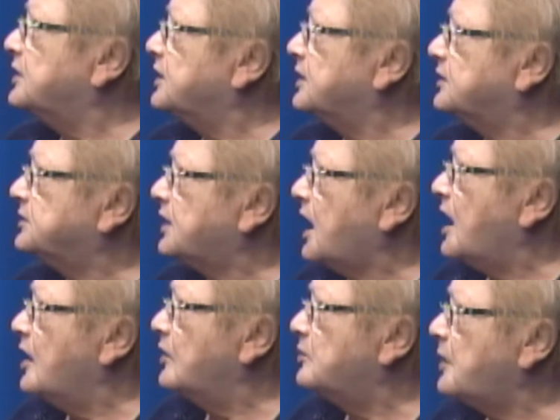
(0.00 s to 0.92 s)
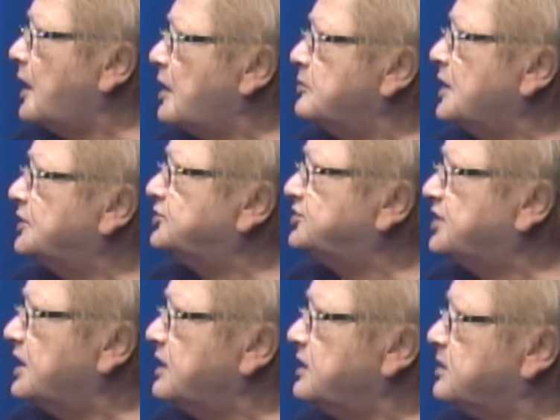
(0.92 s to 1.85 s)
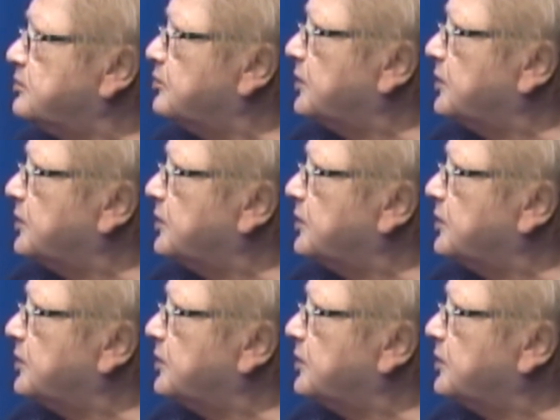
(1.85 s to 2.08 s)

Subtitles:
at? How much time?